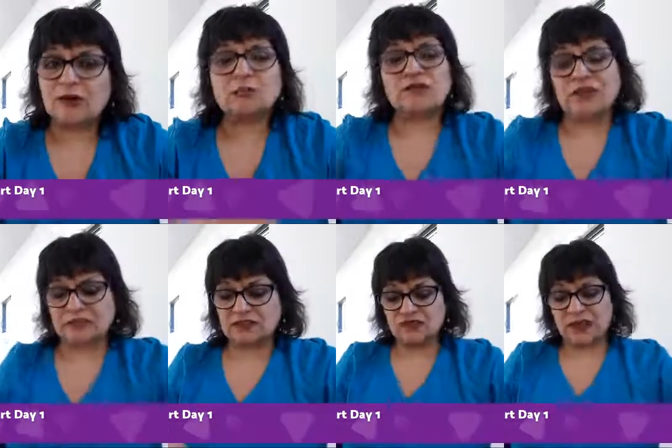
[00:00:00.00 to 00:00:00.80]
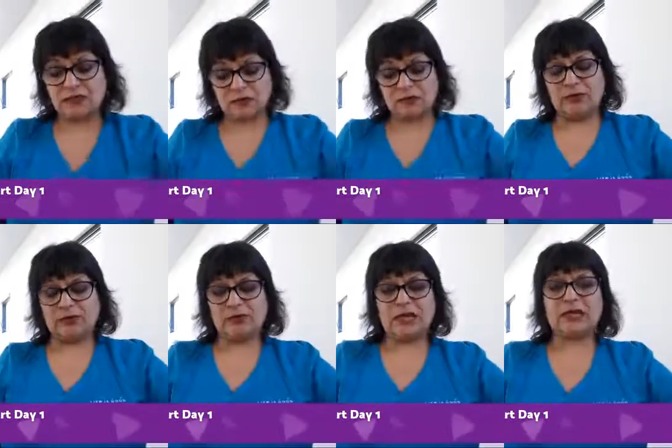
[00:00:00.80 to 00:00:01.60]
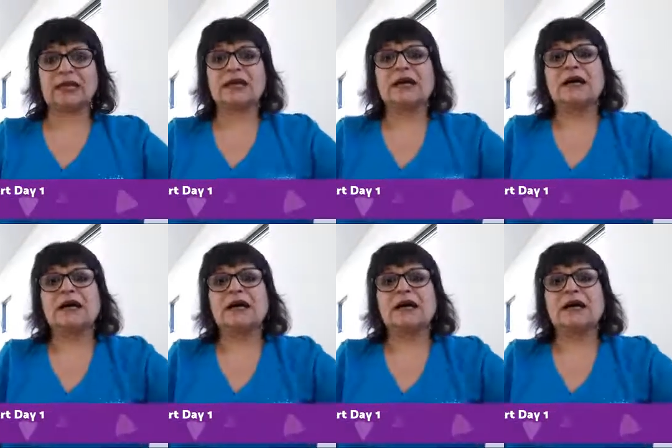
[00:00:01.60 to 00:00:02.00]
I hope you found this valuable, by the way.